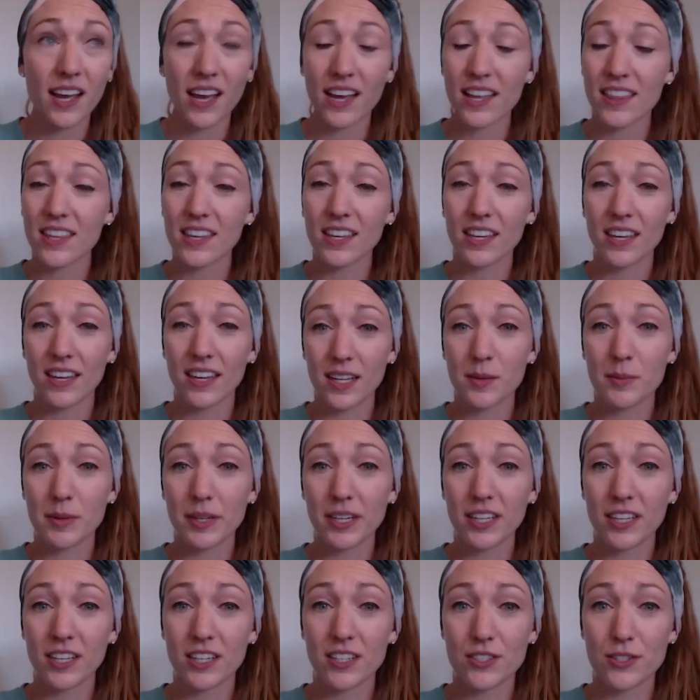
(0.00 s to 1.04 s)
I think
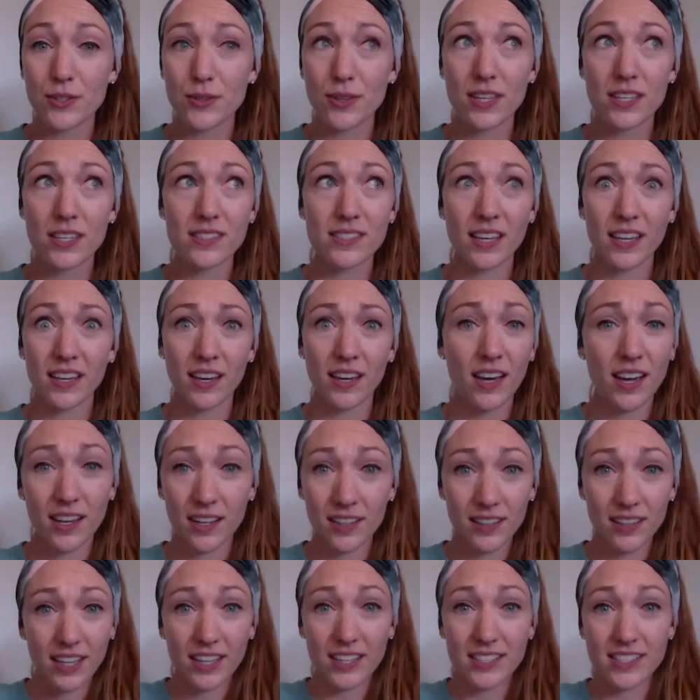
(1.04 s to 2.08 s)
anybody can do this. Like
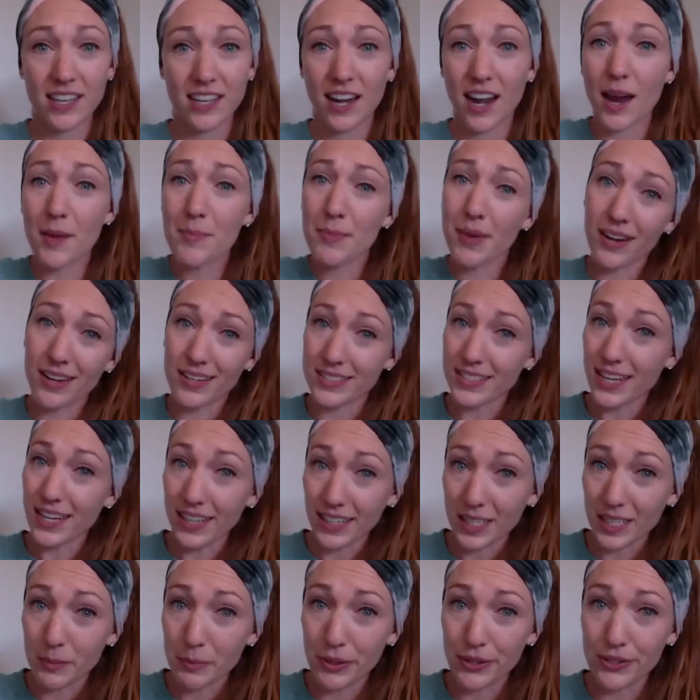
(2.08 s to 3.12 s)
I said, I'm not a
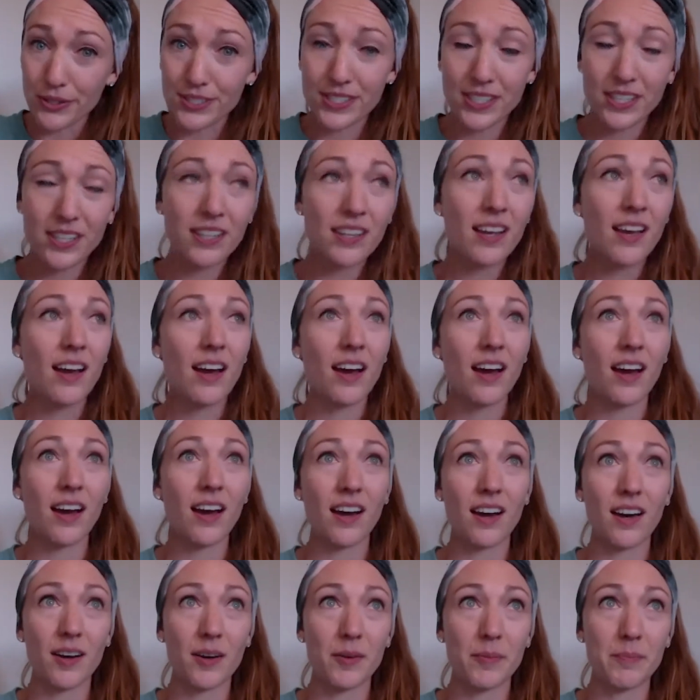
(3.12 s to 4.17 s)
techie person.
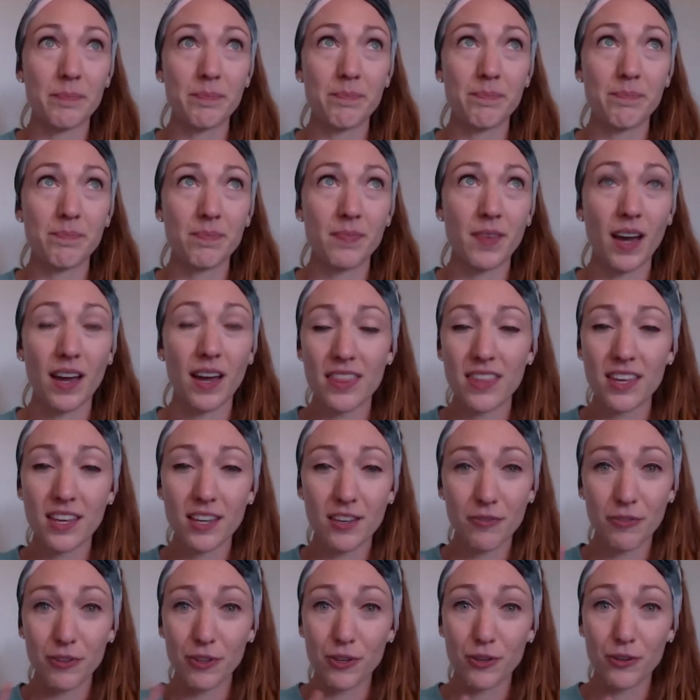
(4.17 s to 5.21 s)
I think
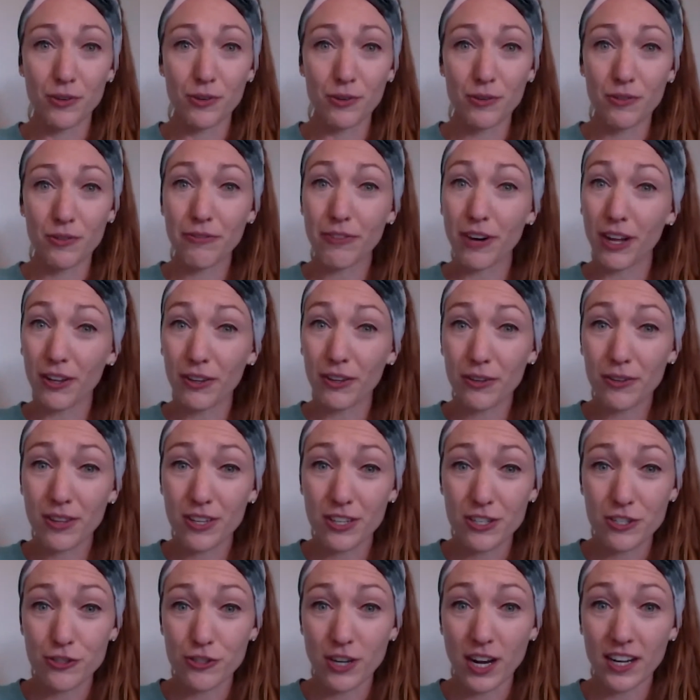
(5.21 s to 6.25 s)
if you follow
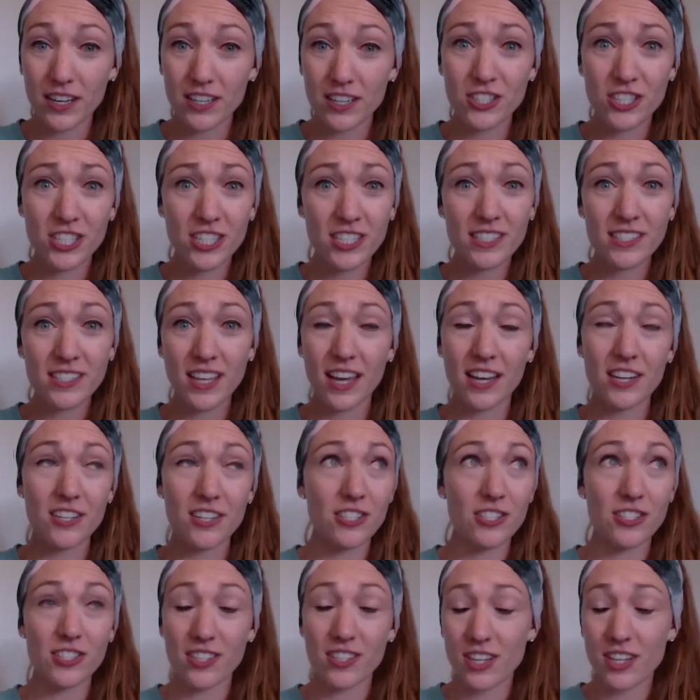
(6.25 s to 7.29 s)
the strategies and
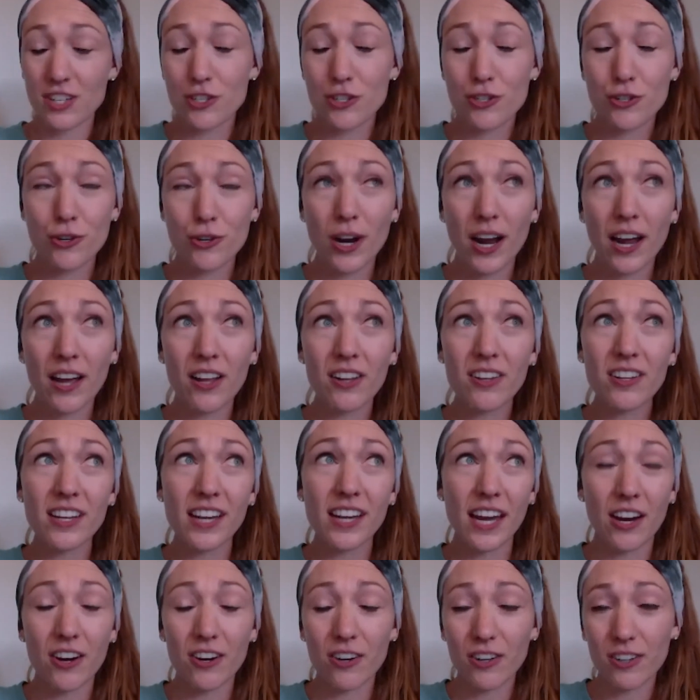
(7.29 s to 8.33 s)
just trial and
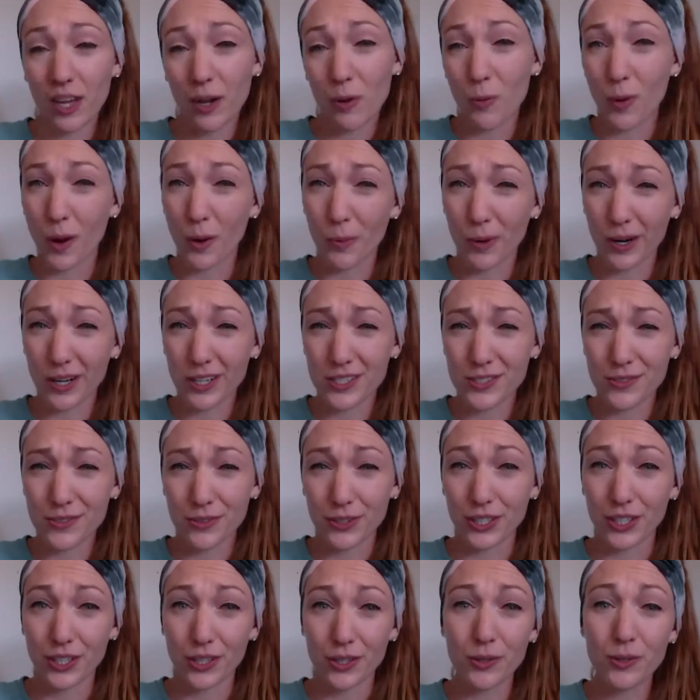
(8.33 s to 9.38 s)
error, like what works for
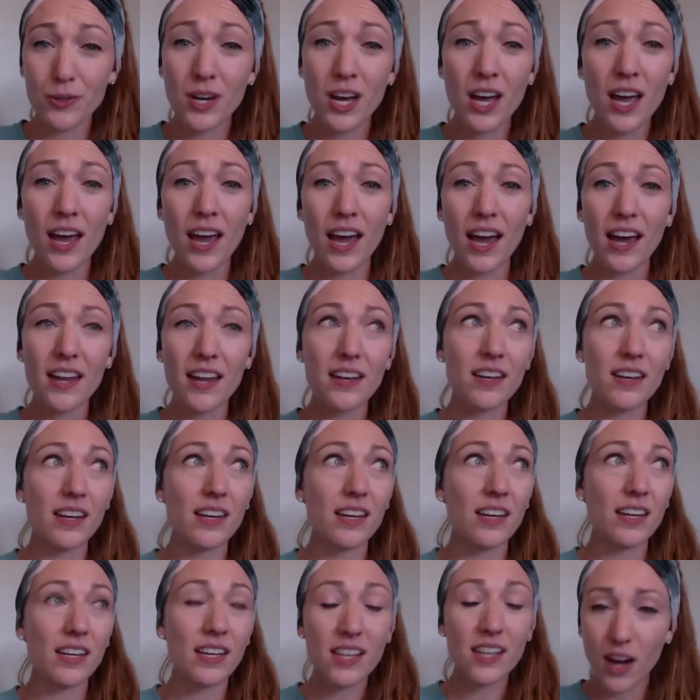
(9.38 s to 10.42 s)
you. And
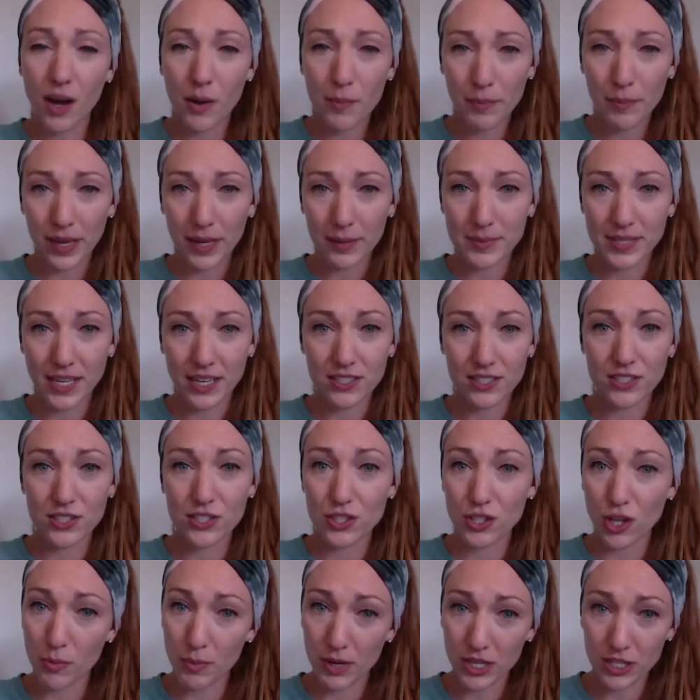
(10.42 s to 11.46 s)
eCom Babes has
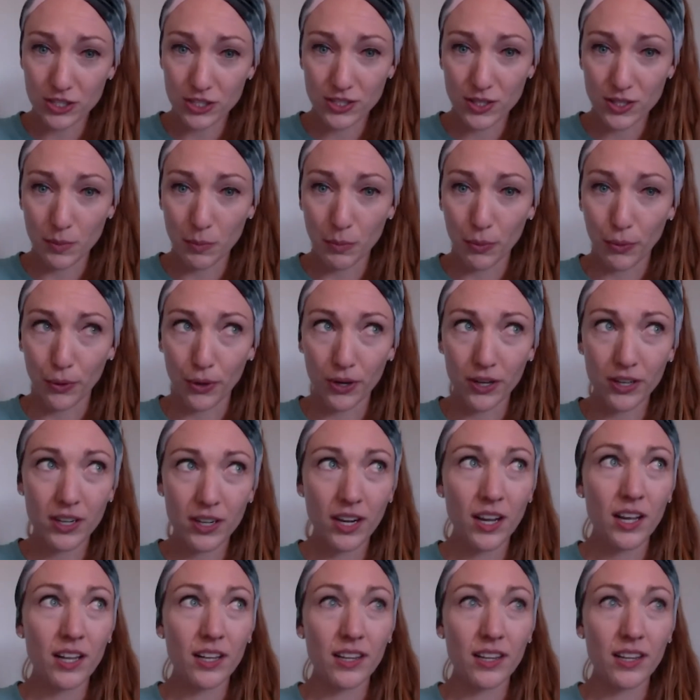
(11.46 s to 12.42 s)
so much support.